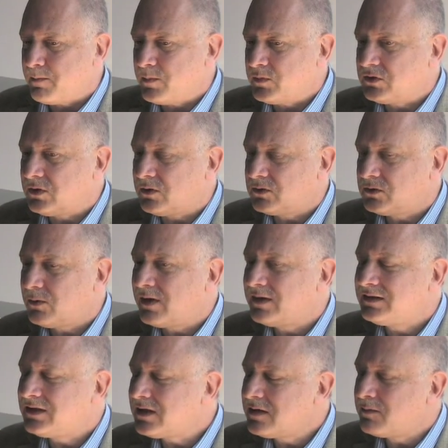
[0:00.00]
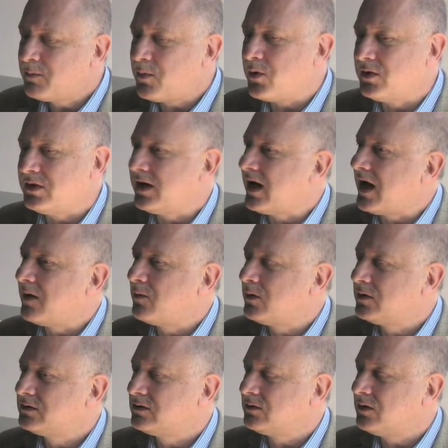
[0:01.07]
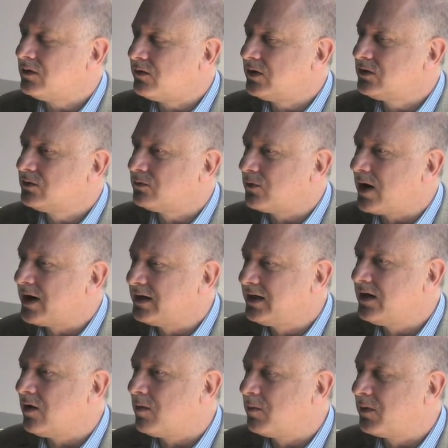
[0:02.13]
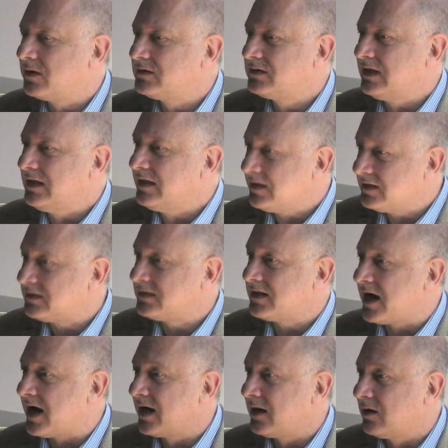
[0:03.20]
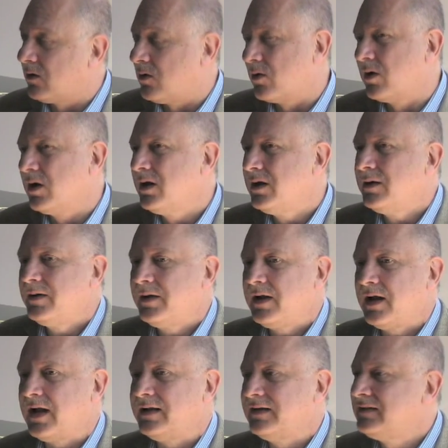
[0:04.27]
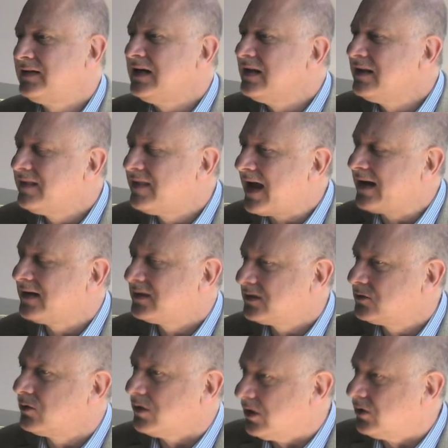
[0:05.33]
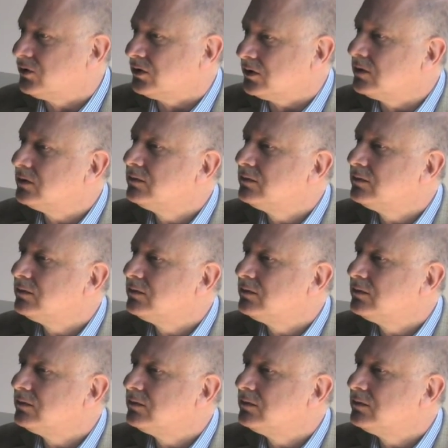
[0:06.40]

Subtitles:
So at a certain point, I was on the verge of writing operas in this style, or at least in that tradition.